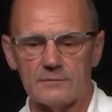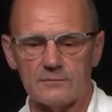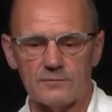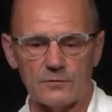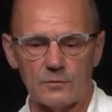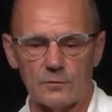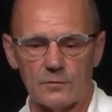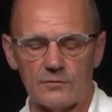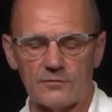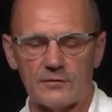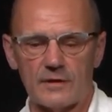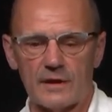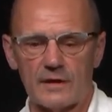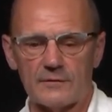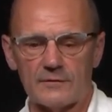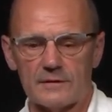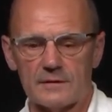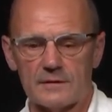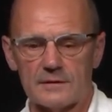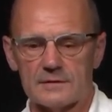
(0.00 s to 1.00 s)
4 or 5
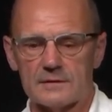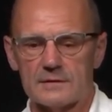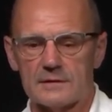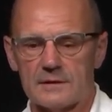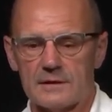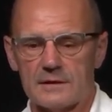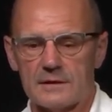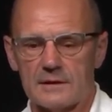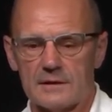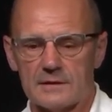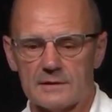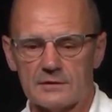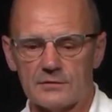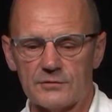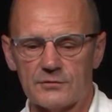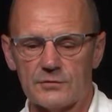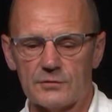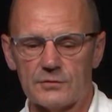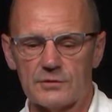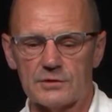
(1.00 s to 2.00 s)
years into the
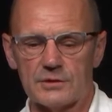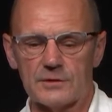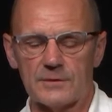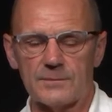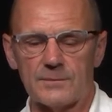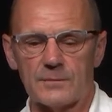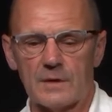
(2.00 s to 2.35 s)
future,